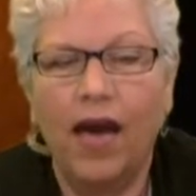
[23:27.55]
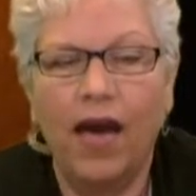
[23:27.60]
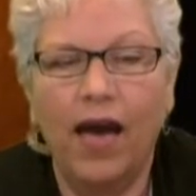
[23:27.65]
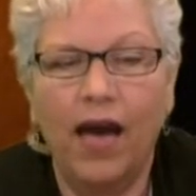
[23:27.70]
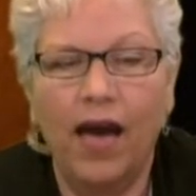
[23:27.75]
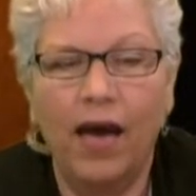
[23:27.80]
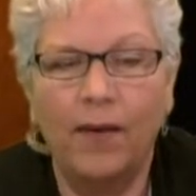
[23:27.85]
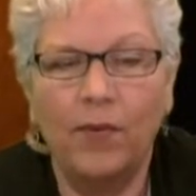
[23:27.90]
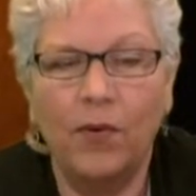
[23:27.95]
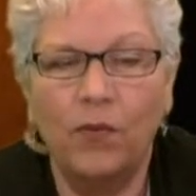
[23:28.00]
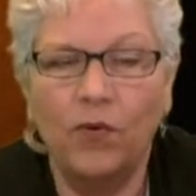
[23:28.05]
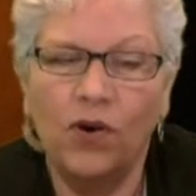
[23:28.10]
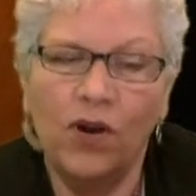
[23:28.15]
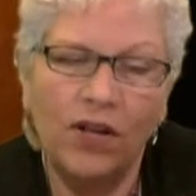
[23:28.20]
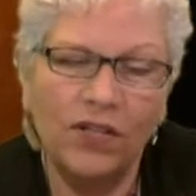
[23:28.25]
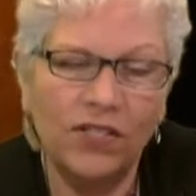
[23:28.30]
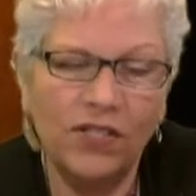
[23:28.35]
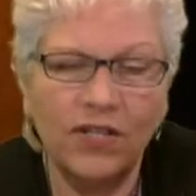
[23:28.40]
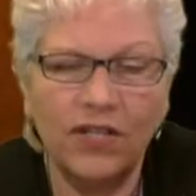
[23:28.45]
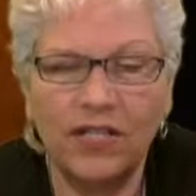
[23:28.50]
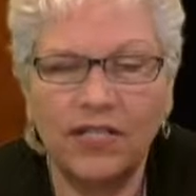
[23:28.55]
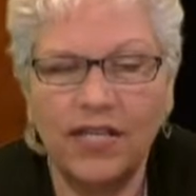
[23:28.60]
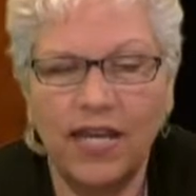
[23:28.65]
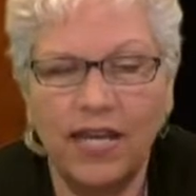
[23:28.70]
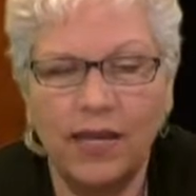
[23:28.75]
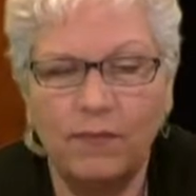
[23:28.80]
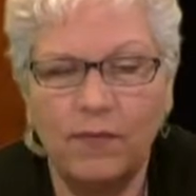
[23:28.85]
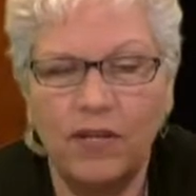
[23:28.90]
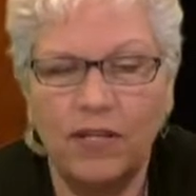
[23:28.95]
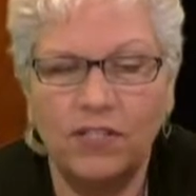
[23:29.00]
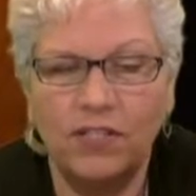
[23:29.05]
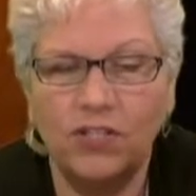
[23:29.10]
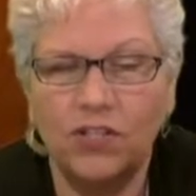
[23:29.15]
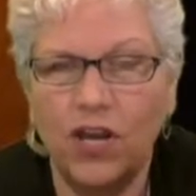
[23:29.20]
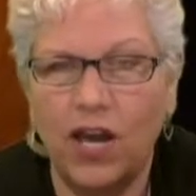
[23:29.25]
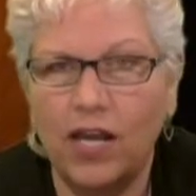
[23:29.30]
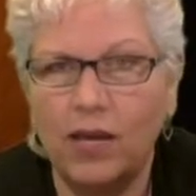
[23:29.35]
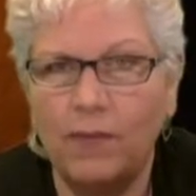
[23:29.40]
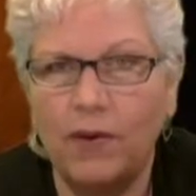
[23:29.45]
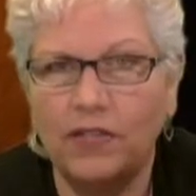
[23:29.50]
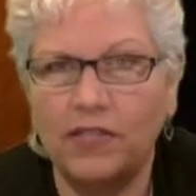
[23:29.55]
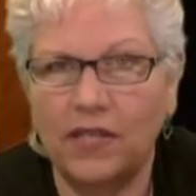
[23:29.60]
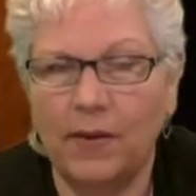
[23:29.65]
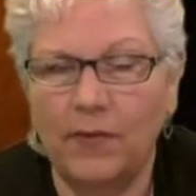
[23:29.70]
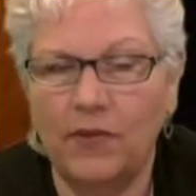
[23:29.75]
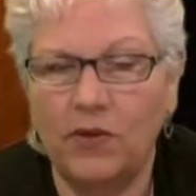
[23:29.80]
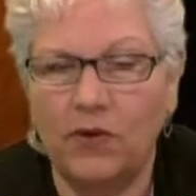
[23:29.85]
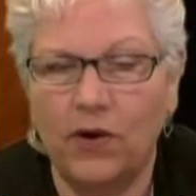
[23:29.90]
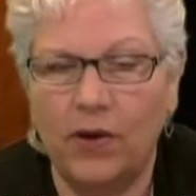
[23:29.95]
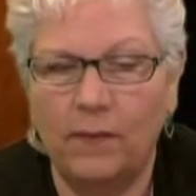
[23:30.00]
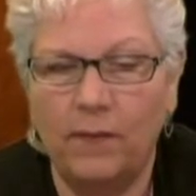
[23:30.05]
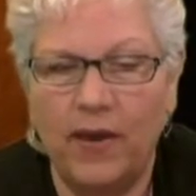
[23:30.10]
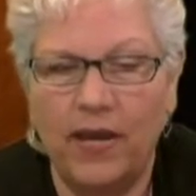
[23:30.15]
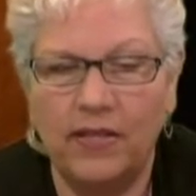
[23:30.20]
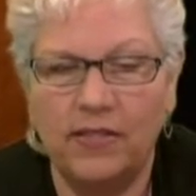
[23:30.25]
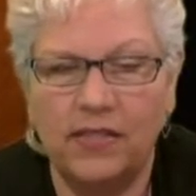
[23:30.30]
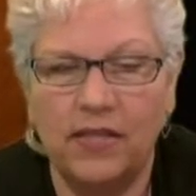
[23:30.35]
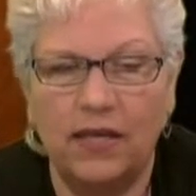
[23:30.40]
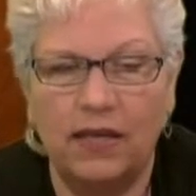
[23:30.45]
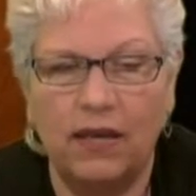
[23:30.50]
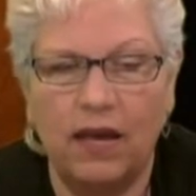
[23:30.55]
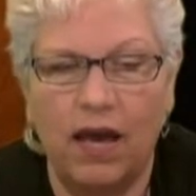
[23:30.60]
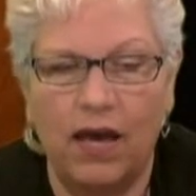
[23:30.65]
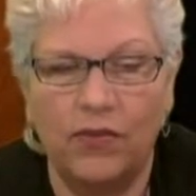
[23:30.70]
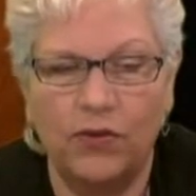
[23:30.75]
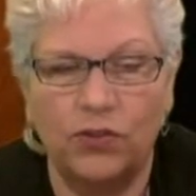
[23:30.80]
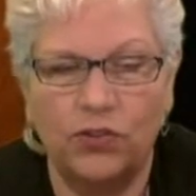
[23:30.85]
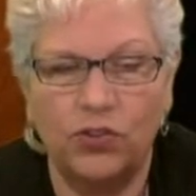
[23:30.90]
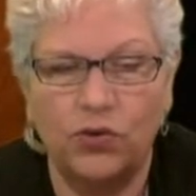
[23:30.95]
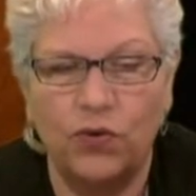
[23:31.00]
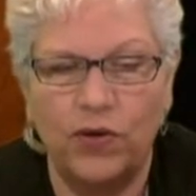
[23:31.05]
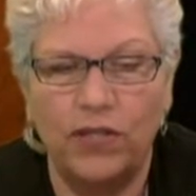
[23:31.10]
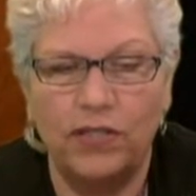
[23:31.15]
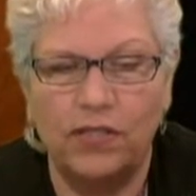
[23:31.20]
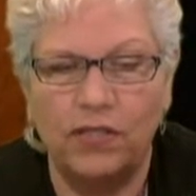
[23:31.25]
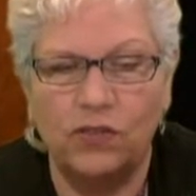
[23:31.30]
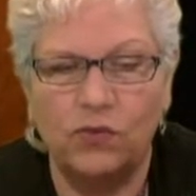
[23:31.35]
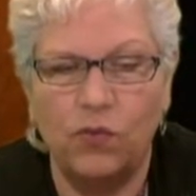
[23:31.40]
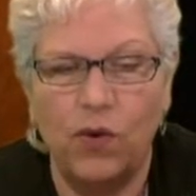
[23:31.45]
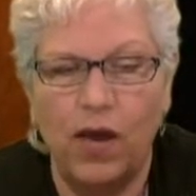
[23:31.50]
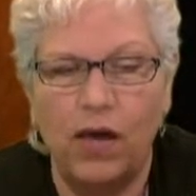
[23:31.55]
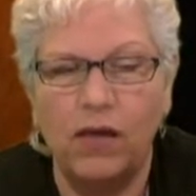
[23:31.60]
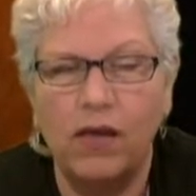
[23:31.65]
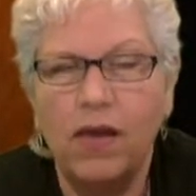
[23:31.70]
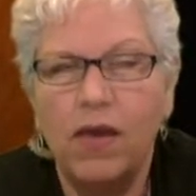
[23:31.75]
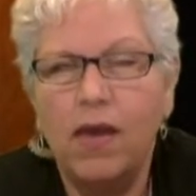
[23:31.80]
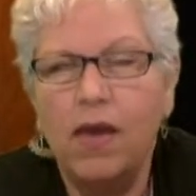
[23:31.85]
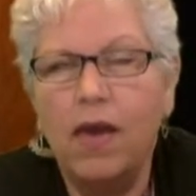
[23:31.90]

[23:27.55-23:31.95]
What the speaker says: But we're also going to take a minute to talk about some of their amazing other toys as well.